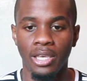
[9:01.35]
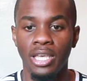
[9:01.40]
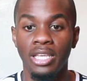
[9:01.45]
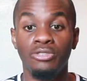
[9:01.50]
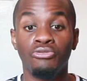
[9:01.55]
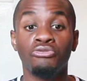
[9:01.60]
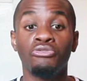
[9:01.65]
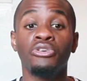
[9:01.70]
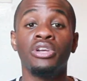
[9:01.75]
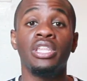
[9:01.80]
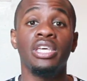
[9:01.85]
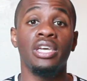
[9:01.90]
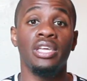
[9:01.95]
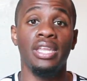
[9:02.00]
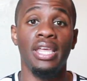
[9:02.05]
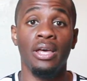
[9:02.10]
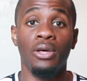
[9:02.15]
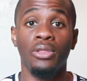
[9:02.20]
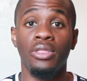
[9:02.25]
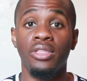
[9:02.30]
it's really
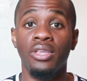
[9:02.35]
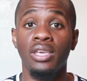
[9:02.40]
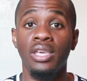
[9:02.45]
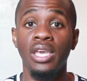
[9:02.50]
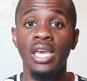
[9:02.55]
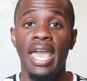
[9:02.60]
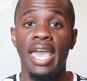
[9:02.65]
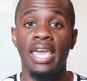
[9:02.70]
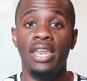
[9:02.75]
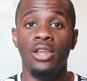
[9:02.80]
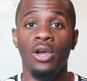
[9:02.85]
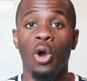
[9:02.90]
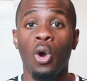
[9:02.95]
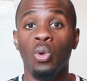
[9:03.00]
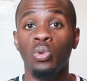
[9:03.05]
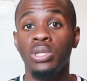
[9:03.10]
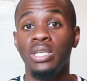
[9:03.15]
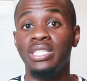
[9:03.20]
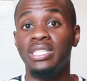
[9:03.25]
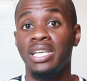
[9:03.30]
unhealthy, and
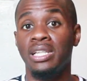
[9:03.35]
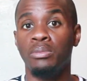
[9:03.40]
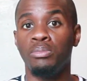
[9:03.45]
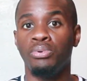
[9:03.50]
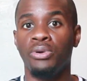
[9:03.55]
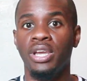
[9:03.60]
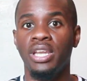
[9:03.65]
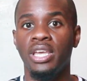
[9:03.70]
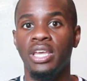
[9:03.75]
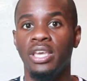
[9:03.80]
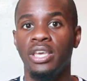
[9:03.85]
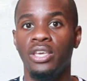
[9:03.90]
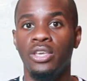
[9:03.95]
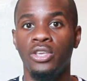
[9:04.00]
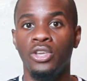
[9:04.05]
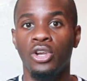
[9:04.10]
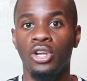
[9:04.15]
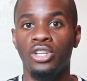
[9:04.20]
only celebrating your